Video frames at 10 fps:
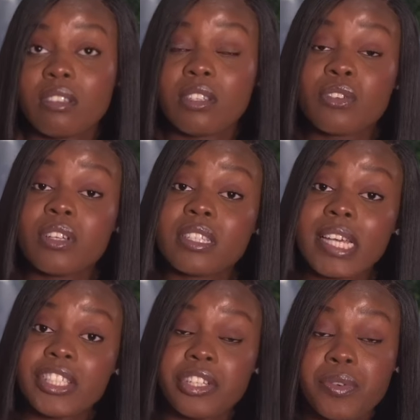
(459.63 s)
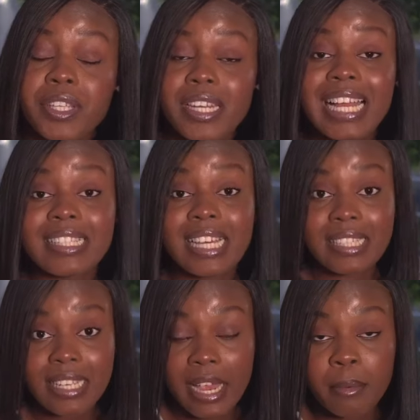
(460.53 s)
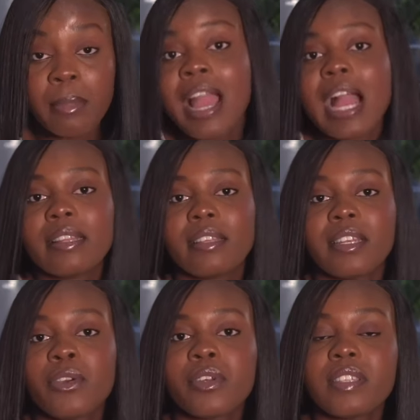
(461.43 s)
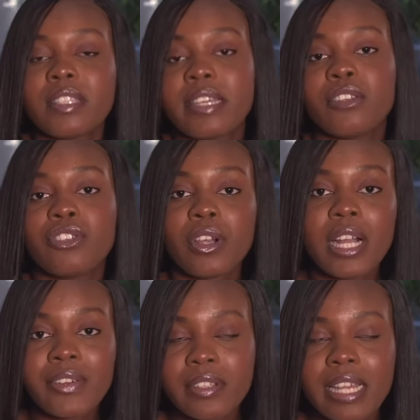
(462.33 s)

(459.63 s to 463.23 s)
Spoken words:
is going to get generated at that time, and then you're going to send it to your address.